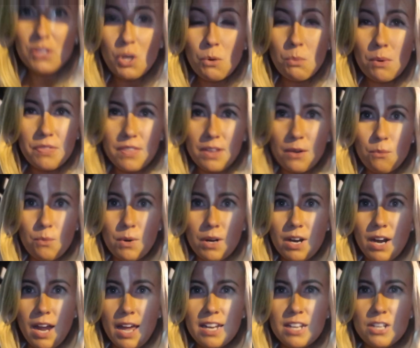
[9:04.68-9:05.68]
know what they
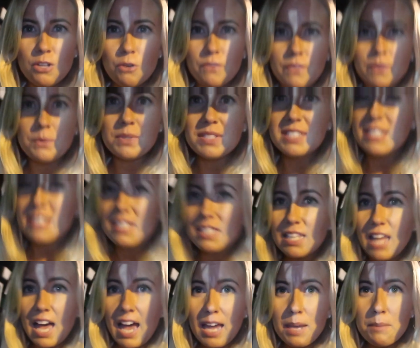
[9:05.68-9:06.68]
were. I didn't know if it was
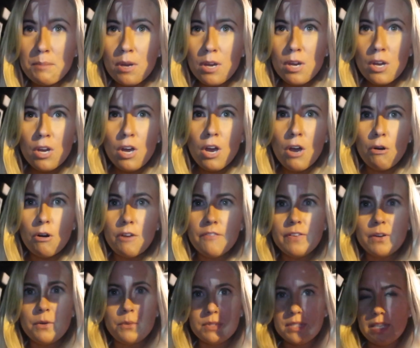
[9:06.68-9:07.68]
slime or if
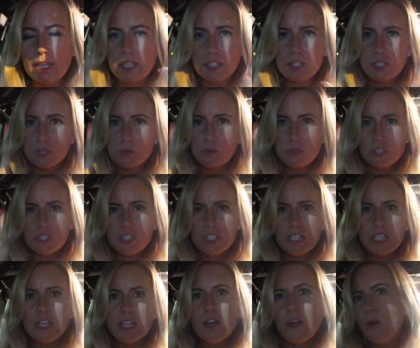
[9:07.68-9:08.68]
it was like a
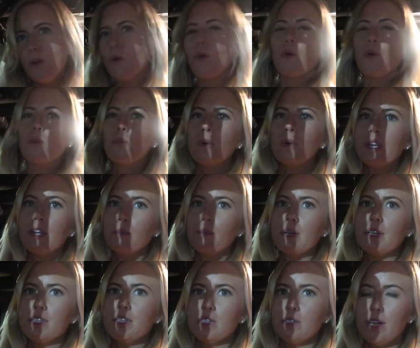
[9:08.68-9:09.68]
squishy or what it
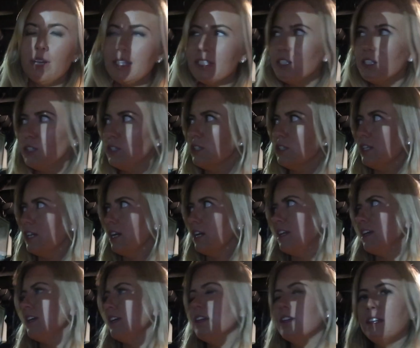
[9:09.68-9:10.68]
was. So I had to look at
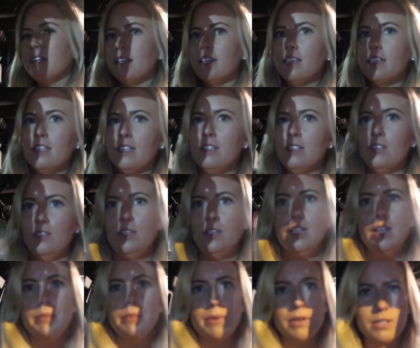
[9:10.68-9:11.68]
it, look
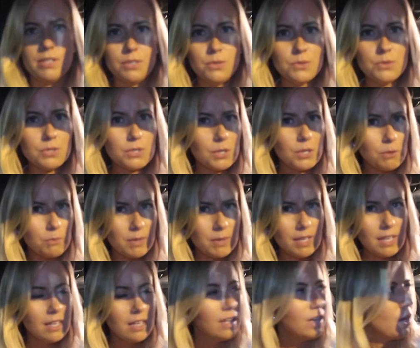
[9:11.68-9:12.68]
it up on YouTube
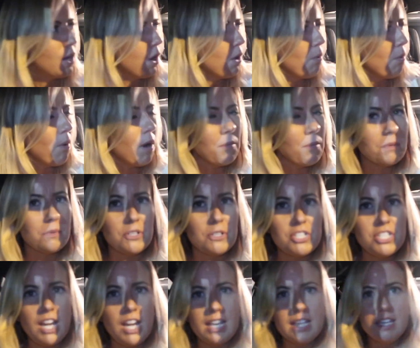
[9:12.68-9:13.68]
while we were
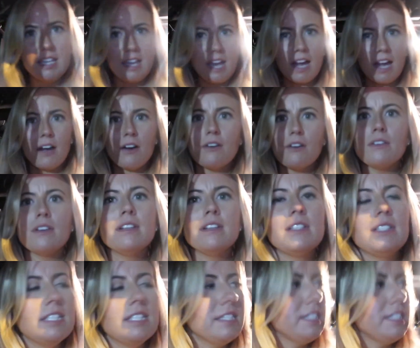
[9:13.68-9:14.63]
checking out to